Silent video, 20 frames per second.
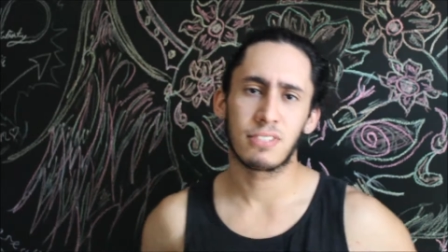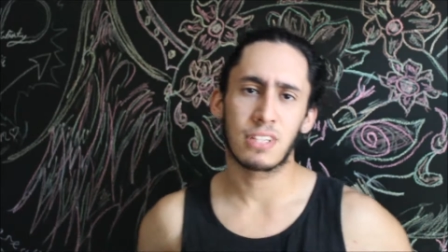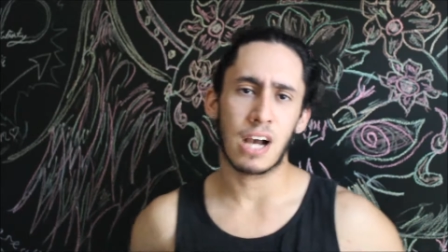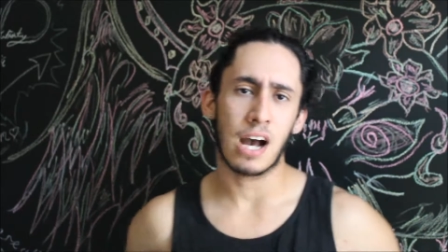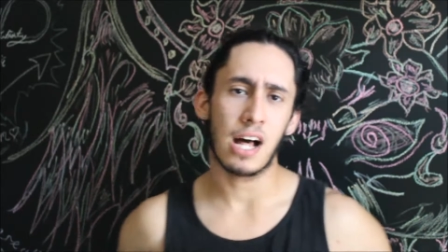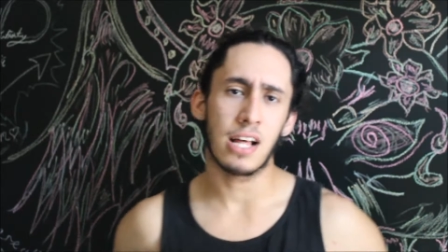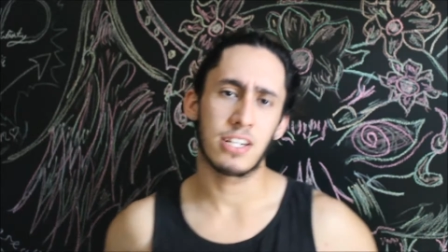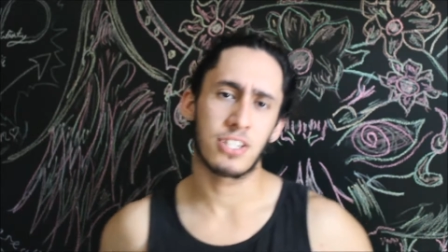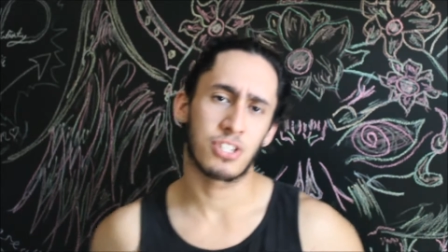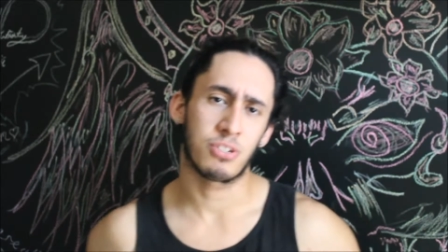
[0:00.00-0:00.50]

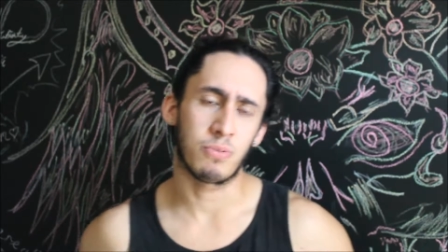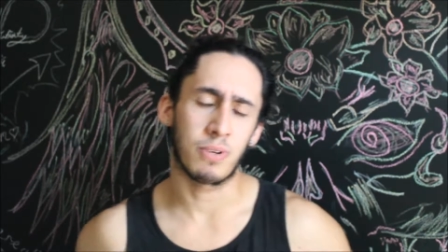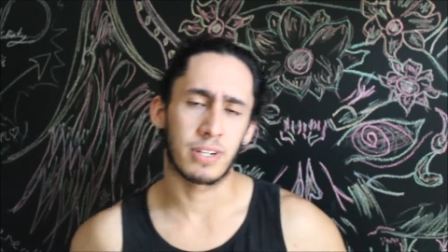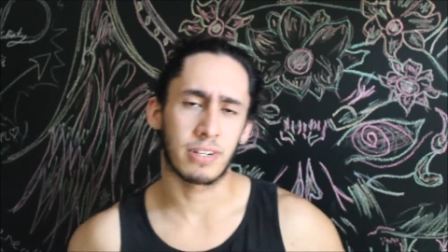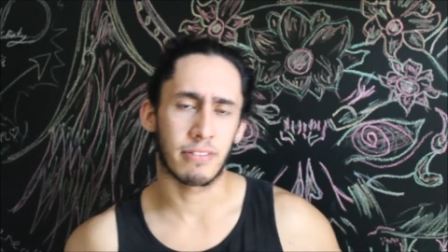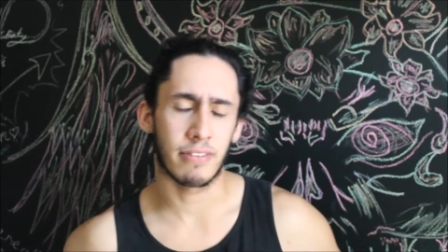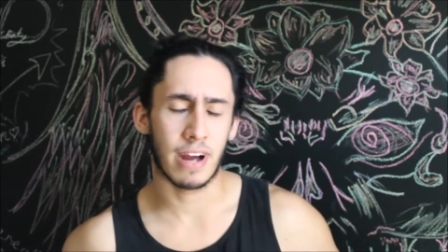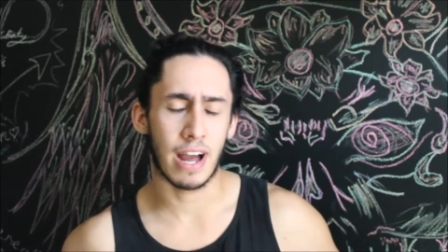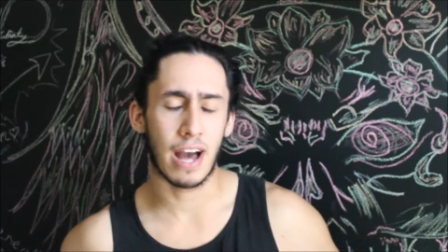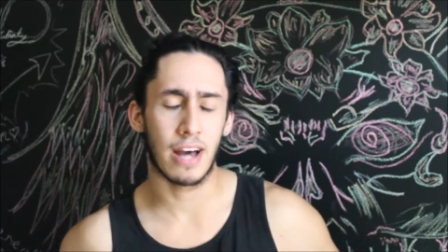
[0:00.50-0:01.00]
College swung
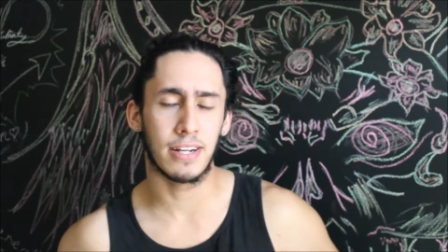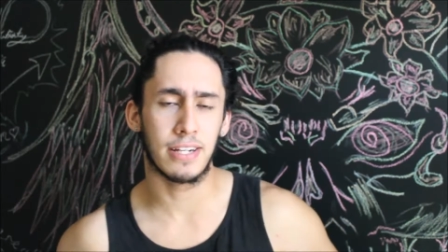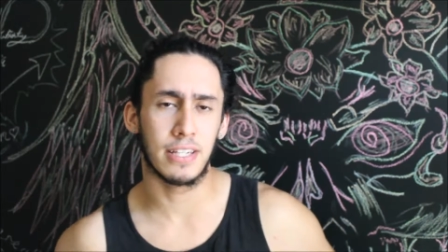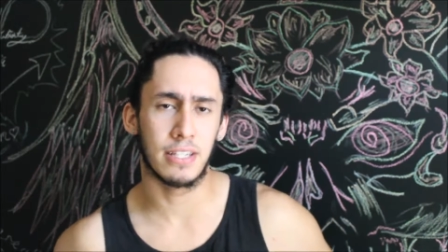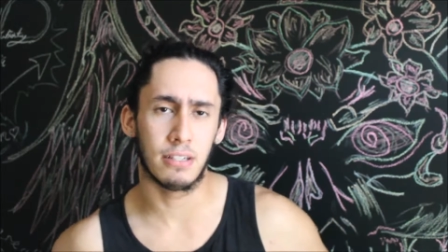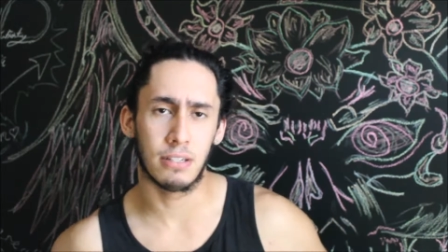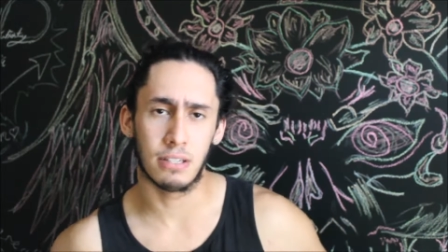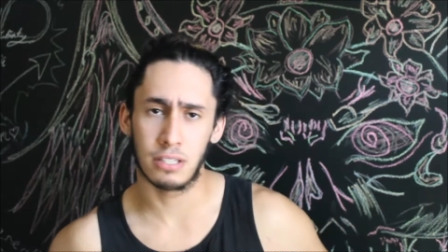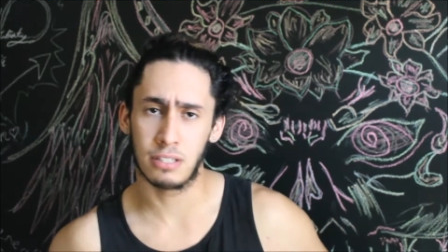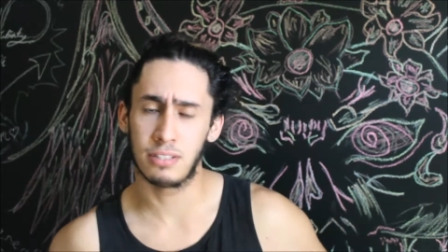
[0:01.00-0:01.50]
around
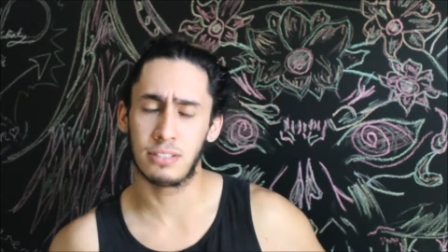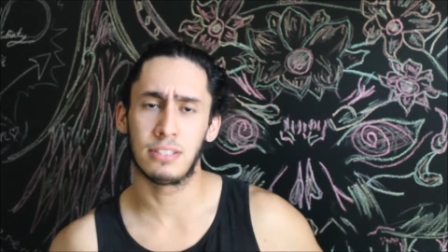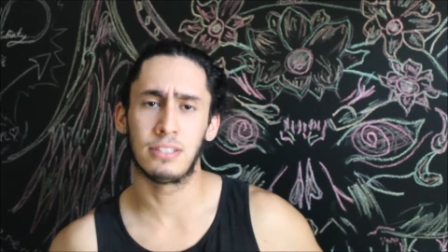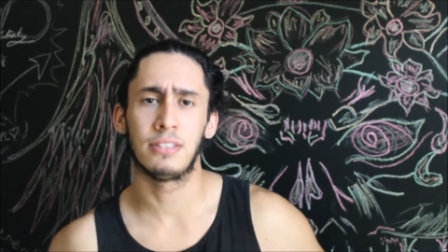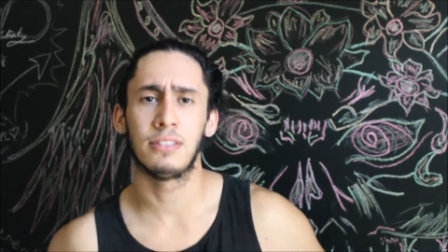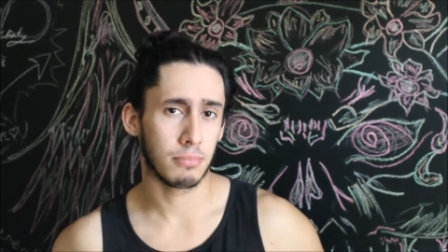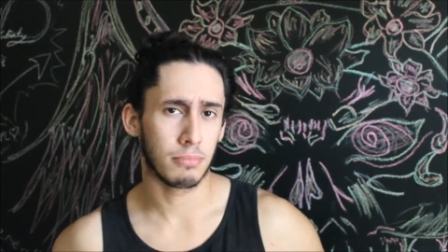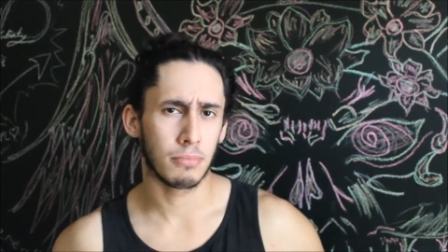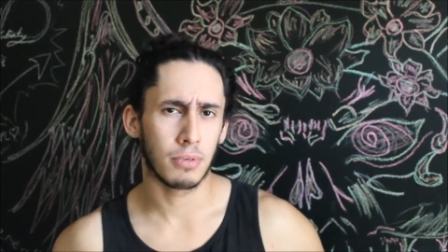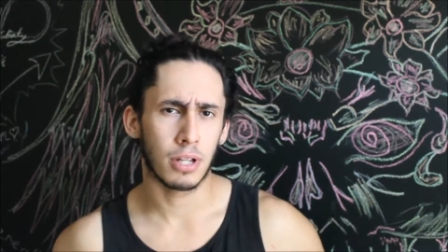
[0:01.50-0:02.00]
and,
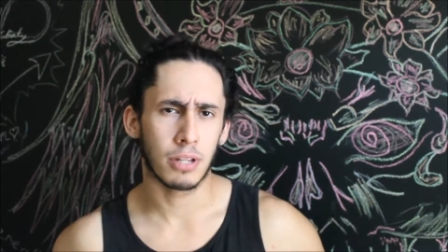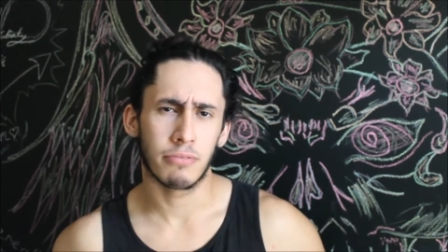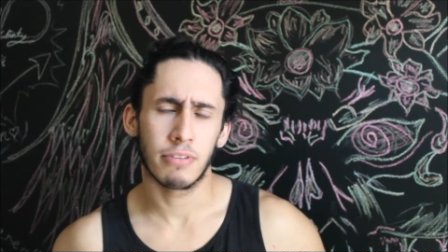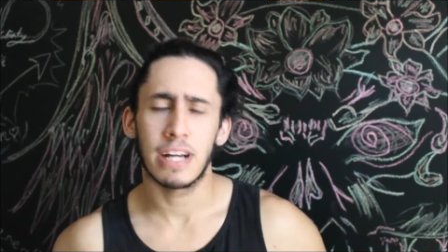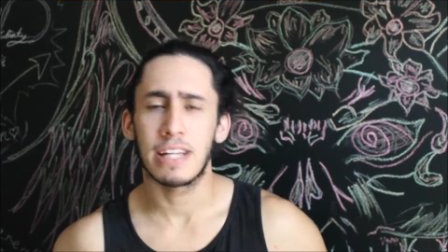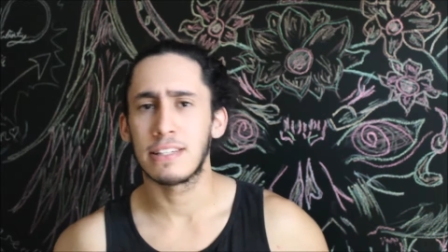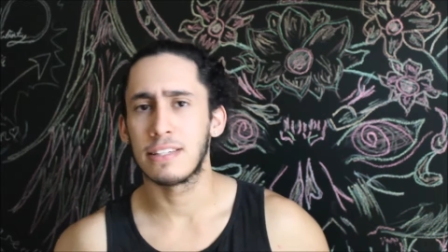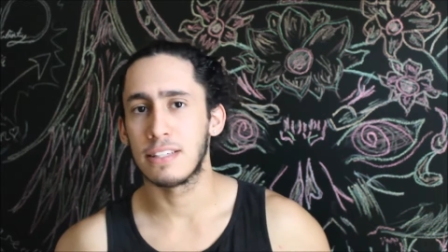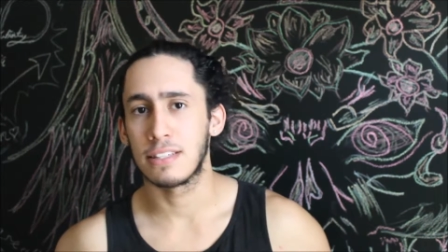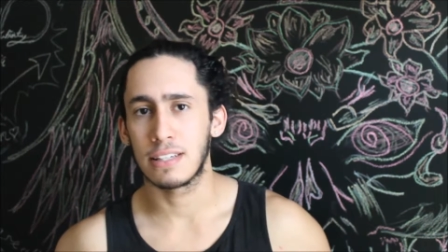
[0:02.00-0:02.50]
well, the
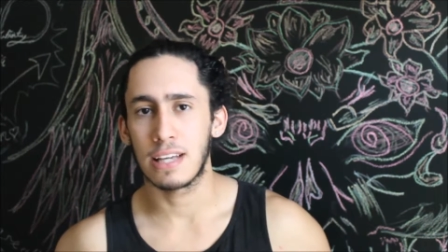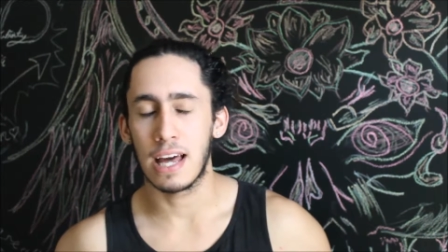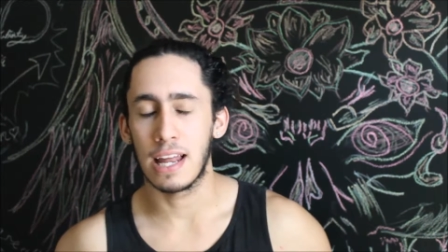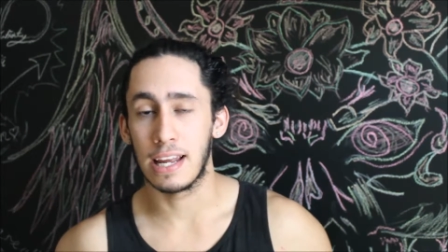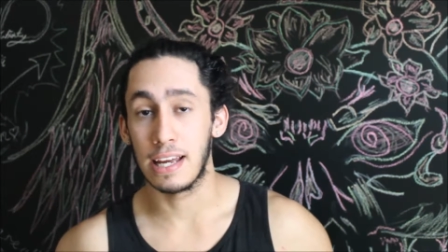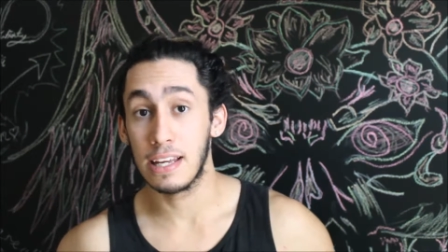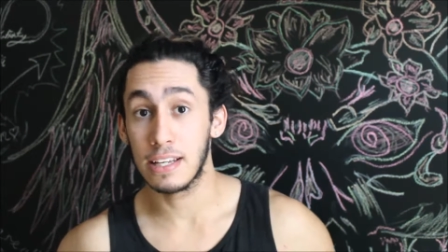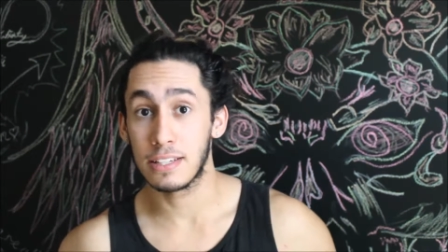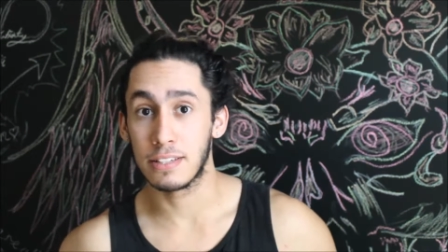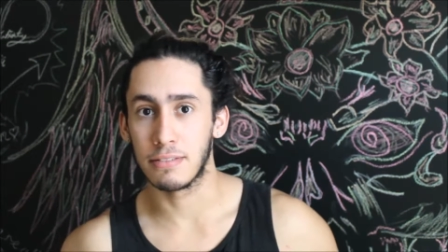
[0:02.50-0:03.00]
rest is kind
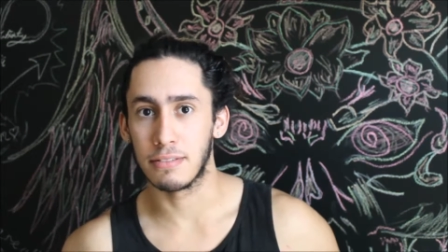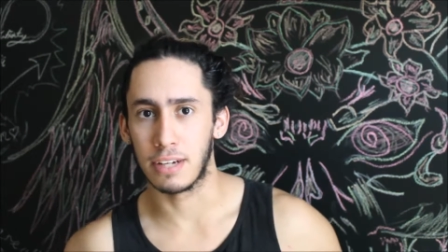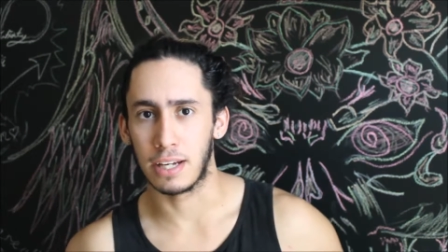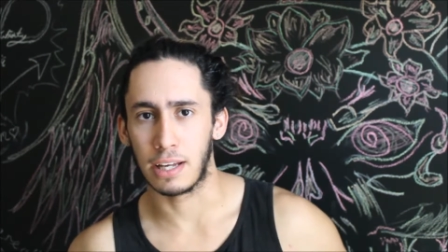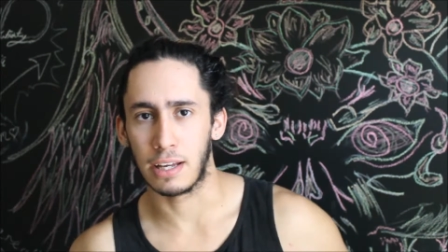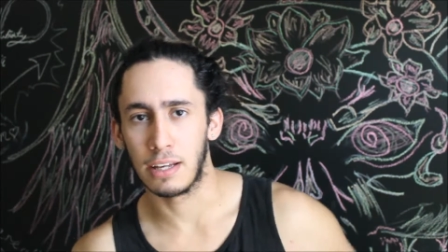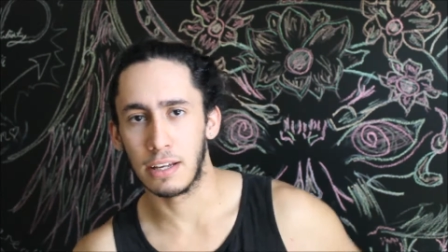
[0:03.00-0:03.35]
of history.